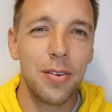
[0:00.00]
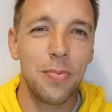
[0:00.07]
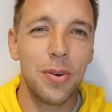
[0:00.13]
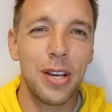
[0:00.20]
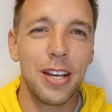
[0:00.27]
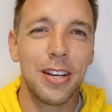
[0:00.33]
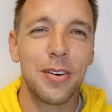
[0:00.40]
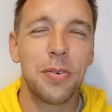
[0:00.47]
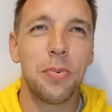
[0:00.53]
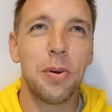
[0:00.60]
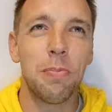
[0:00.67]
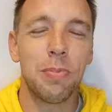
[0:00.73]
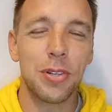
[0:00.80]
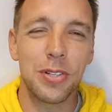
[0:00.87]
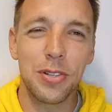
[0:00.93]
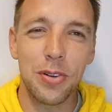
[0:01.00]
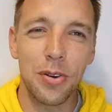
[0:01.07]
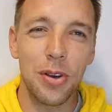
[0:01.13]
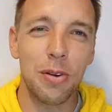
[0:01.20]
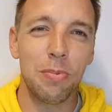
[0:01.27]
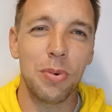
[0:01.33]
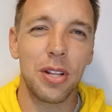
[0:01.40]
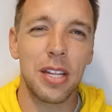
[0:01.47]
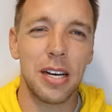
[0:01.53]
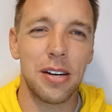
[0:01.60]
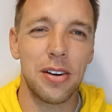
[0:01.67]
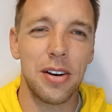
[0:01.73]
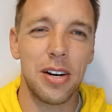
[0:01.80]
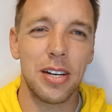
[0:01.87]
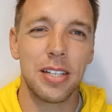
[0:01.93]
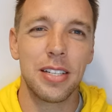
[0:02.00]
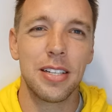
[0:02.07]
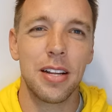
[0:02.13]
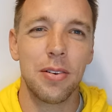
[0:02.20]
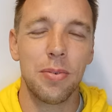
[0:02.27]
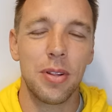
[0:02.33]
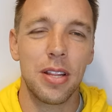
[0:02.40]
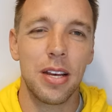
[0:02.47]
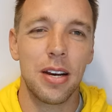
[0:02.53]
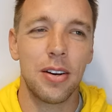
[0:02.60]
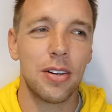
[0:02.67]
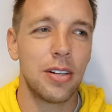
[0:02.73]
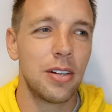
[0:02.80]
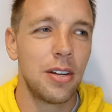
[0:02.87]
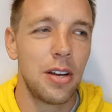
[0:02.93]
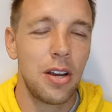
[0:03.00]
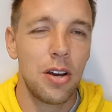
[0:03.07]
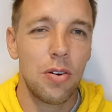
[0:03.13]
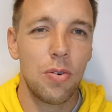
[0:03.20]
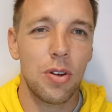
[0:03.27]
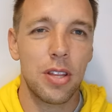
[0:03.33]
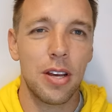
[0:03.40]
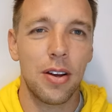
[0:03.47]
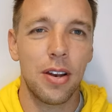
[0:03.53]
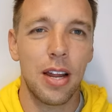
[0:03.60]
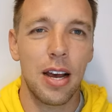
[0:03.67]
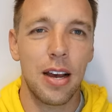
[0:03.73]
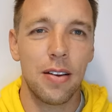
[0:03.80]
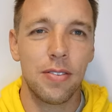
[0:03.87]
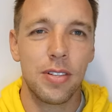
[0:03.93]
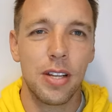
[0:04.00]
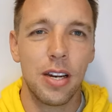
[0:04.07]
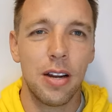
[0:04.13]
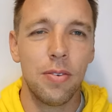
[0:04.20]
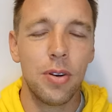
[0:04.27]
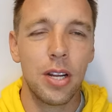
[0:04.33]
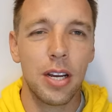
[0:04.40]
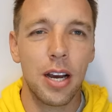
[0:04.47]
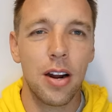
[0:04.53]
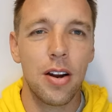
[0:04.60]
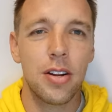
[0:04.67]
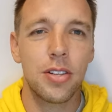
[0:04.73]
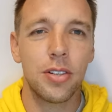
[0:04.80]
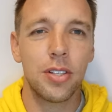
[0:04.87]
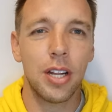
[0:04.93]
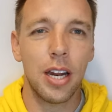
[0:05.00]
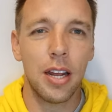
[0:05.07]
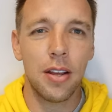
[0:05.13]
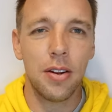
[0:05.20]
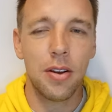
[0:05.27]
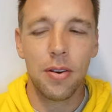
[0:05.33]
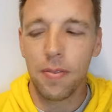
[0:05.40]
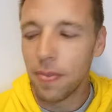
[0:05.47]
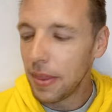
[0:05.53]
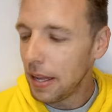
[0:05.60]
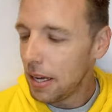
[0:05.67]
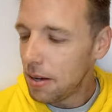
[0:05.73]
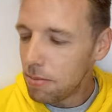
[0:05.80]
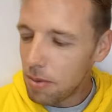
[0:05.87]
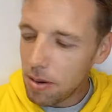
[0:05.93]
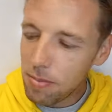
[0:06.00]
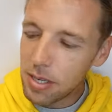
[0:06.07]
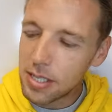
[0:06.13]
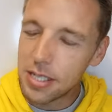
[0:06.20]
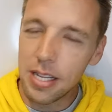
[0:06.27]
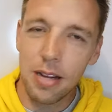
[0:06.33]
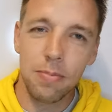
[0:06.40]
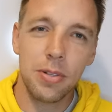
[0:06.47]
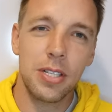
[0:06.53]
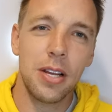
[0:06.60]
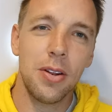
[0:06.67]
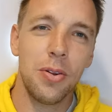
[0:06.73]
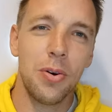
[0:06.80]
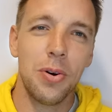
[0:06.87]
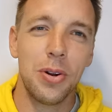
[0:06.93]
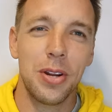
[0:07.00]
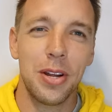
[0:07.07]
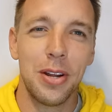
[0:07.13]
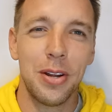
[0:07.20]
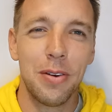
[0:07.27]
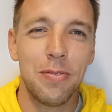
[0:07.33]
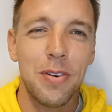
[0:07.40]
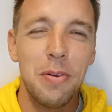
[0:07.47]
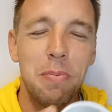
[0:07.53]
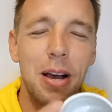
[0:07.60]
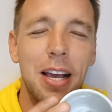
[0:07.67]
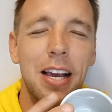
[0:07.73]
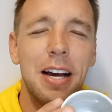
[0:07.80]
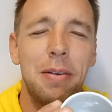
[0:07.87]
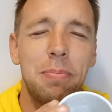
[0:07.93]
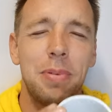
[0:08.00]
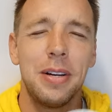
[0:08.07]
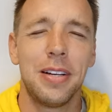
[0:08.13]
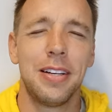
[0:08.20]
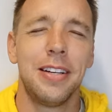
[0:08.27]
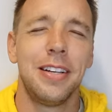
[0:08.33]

we pursue him with our hearts and with our lives. And I want to encourage you today, you know, maybe it's time to say, Lord, fill my cup.